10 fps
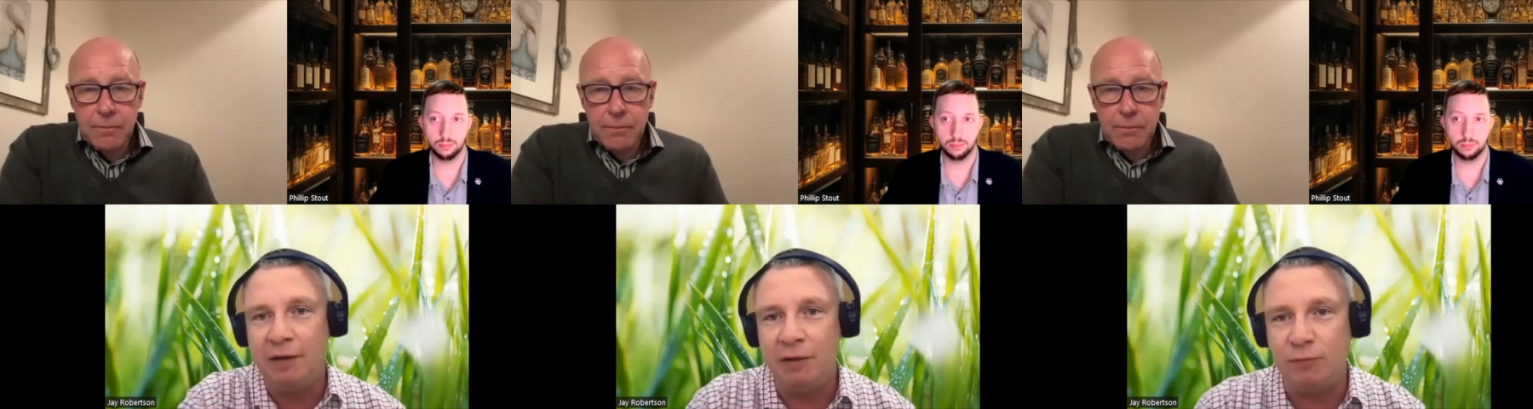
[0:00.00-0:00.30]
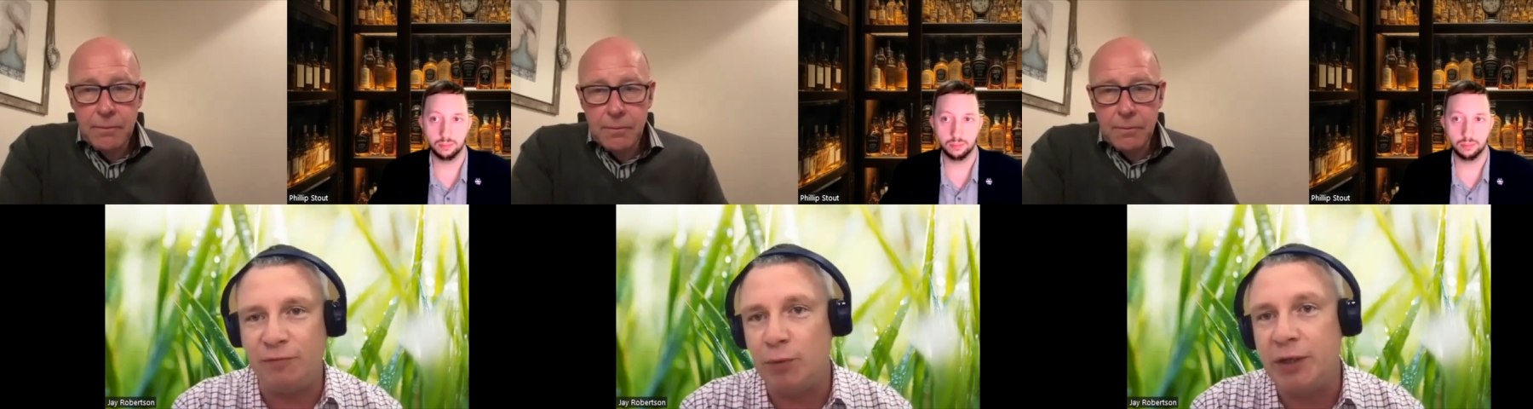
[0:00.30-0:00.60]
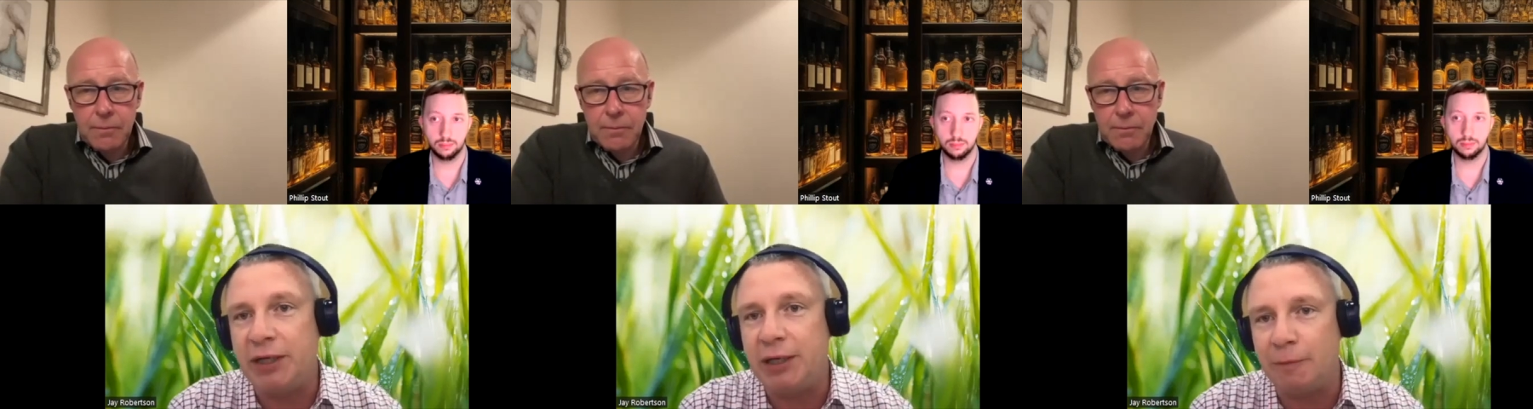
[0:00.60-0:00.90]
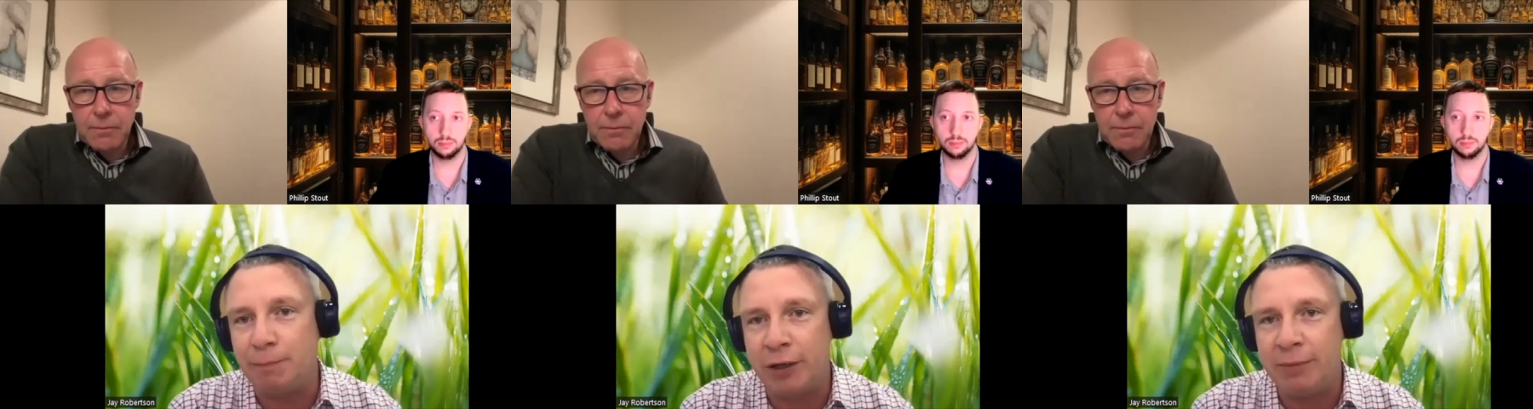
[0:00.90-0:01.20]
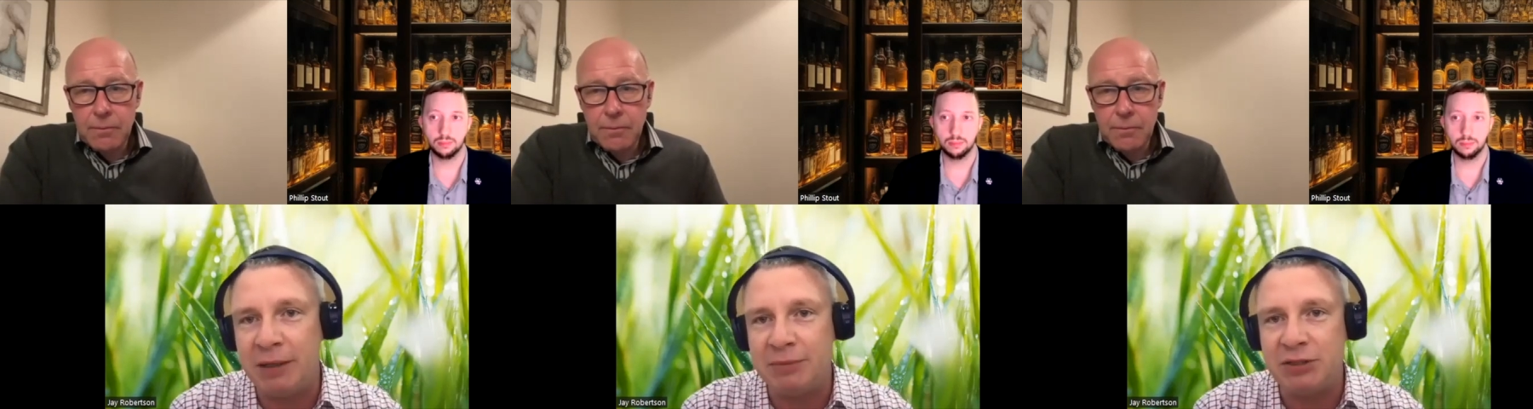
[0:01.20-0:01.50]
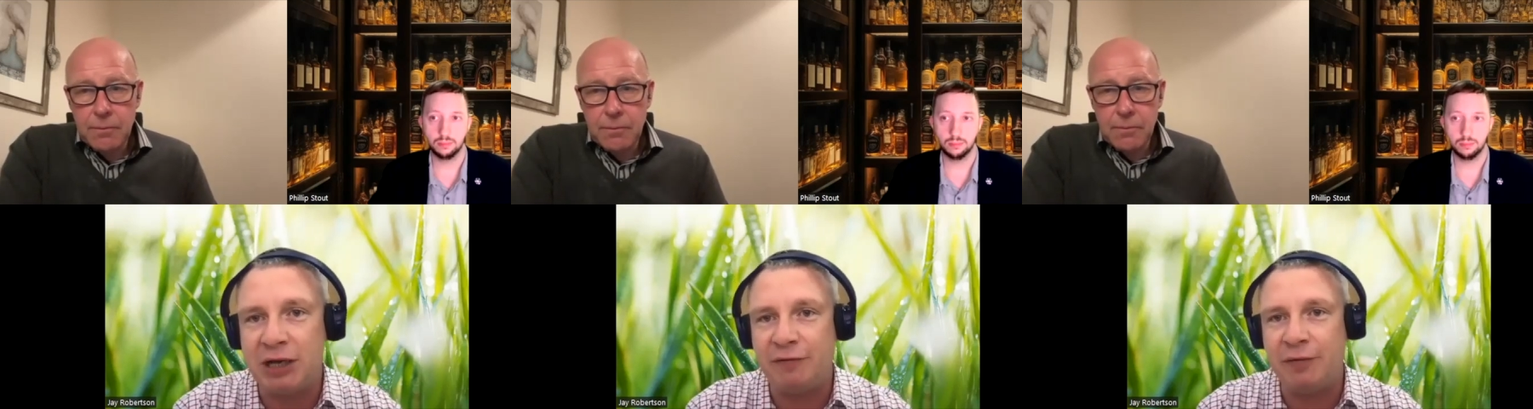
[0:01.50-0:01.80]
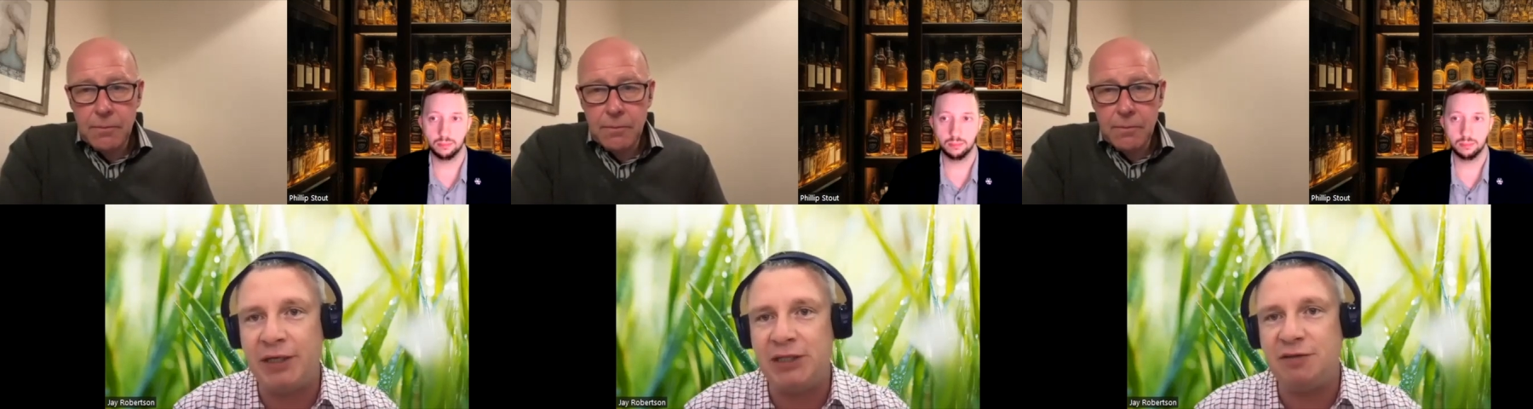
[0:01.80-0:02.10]
Speaker 1: for really good premium stuff and
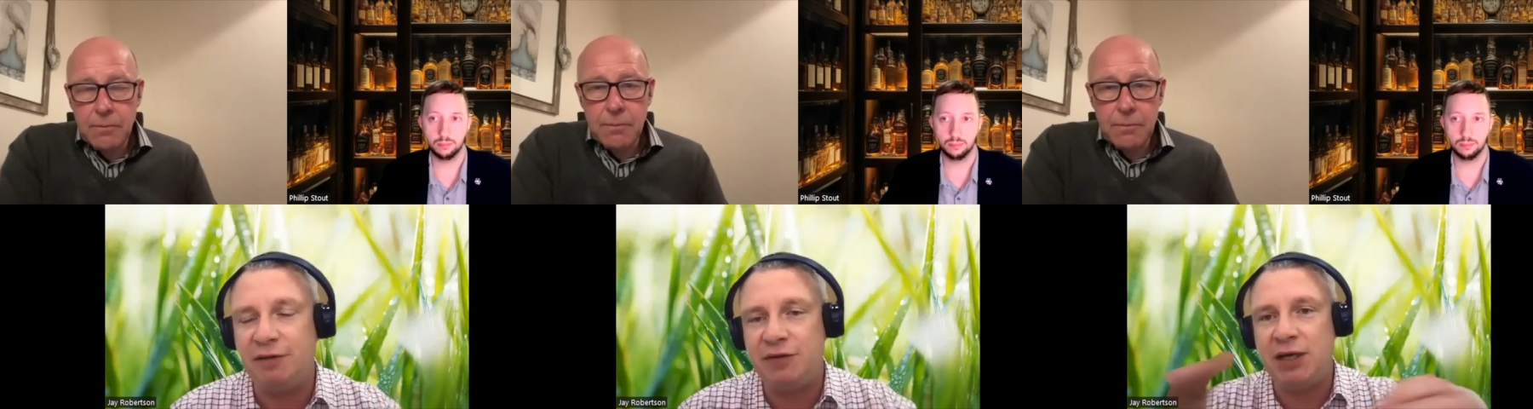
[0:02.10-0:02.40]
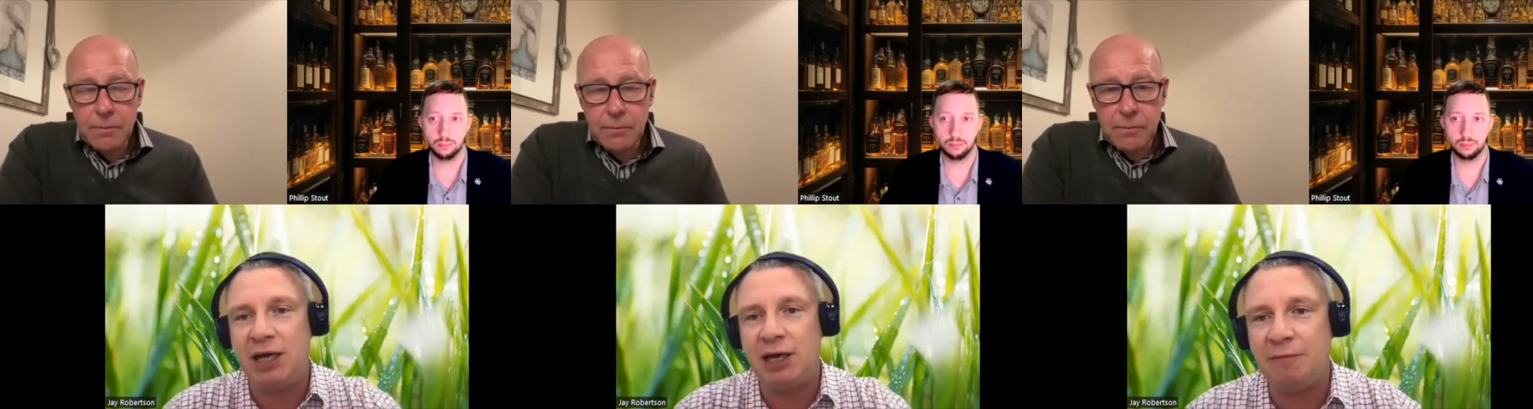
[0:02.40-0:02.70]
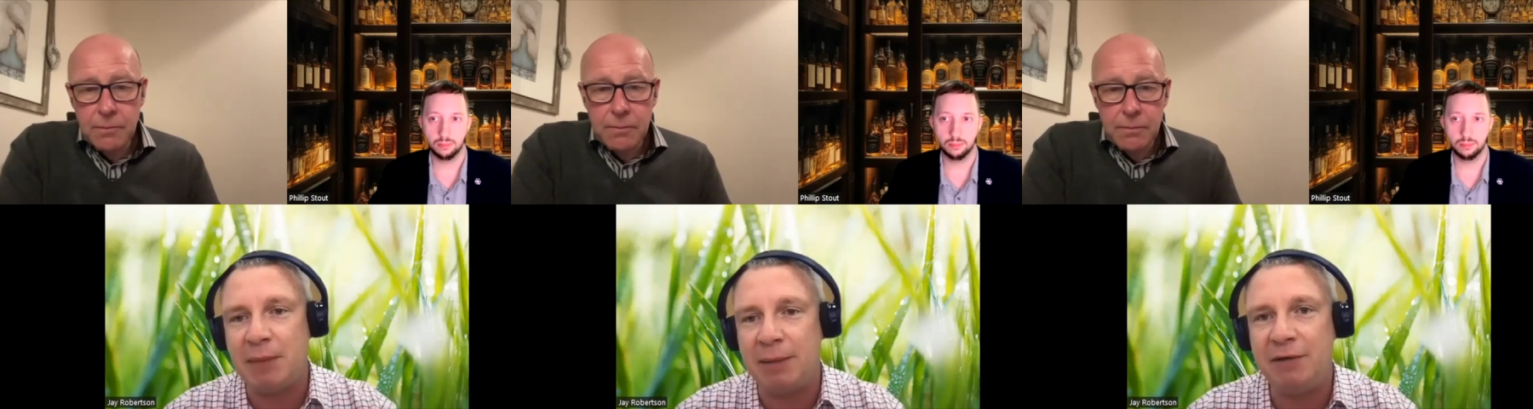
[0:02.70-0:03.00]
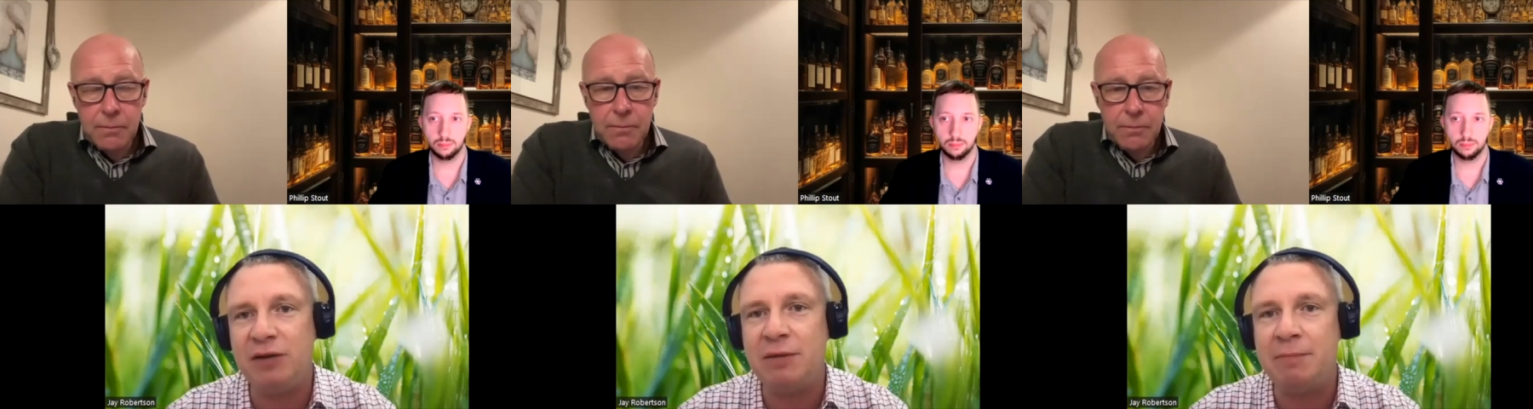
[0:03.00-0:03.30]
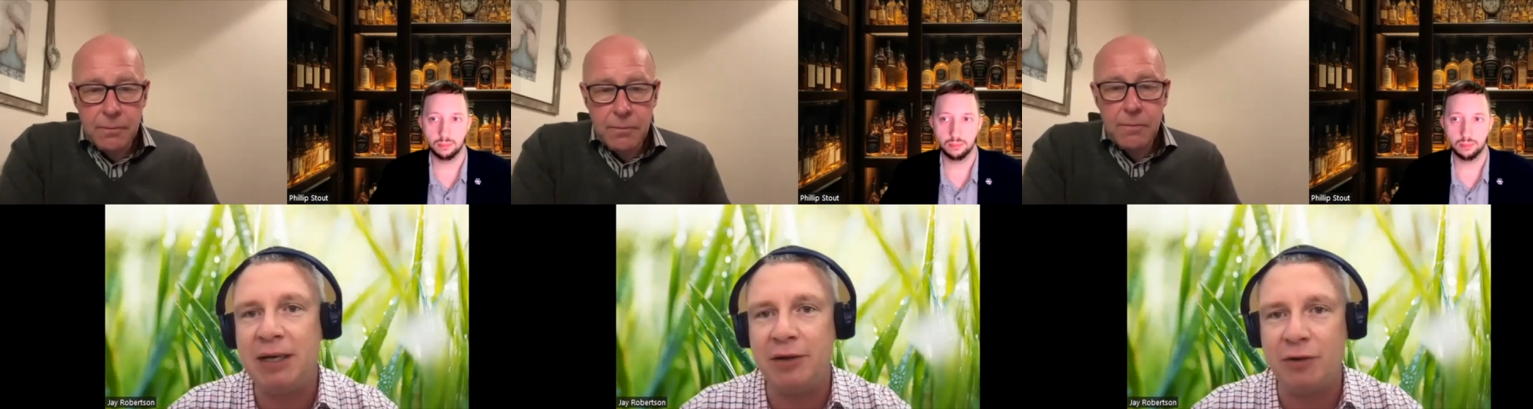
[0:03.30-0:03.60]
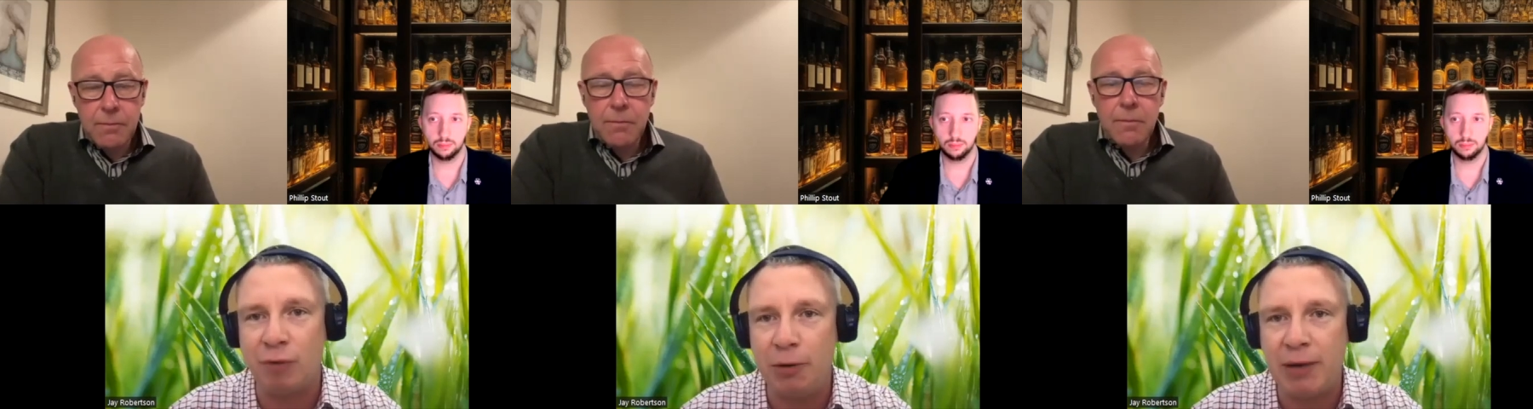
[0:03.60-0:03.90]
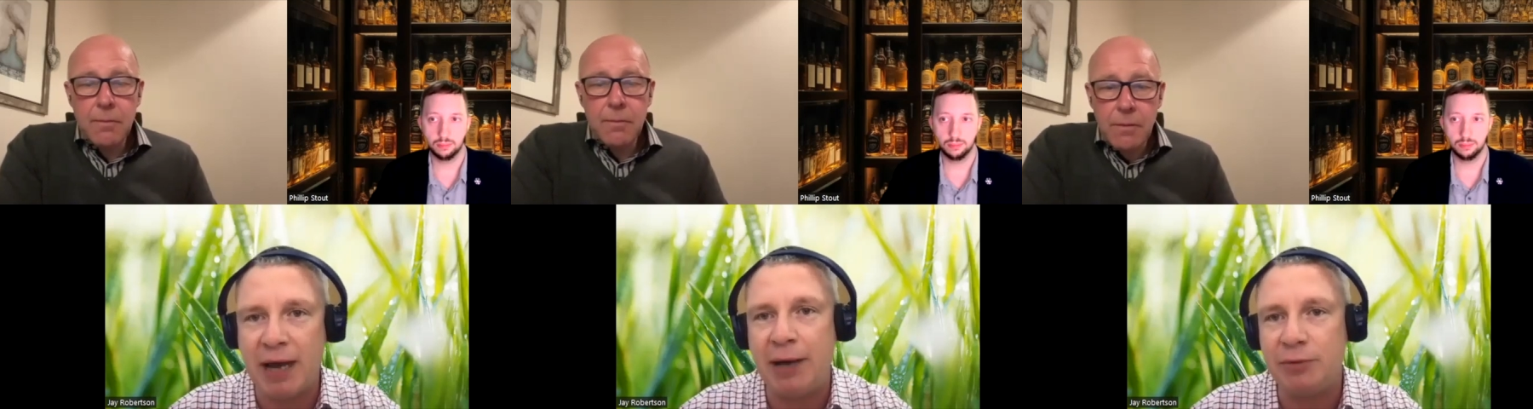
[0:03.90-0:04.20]
these 50 here maybe for the middle of the road
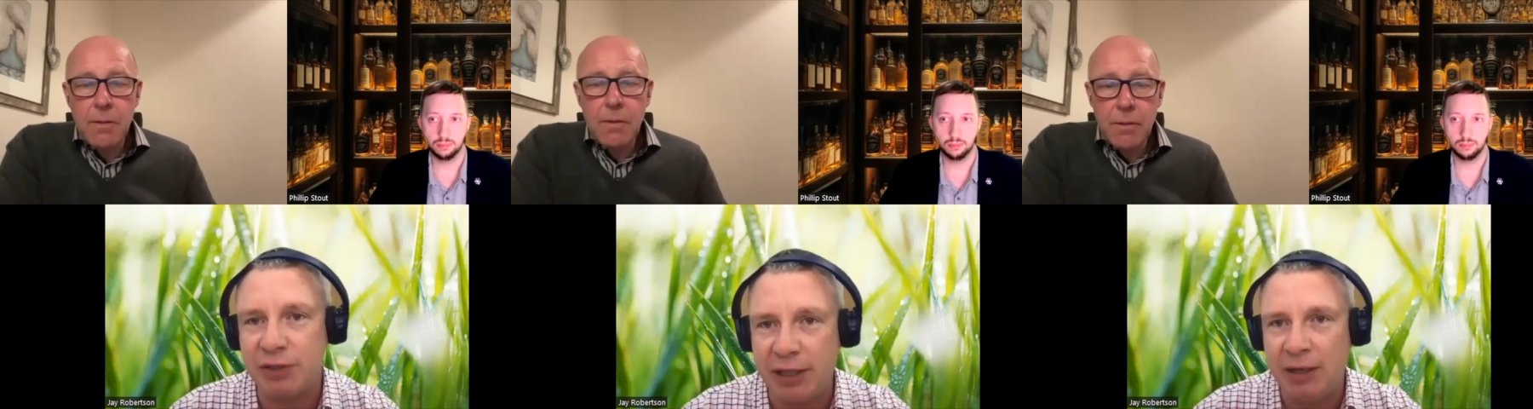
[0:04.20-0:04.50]
housey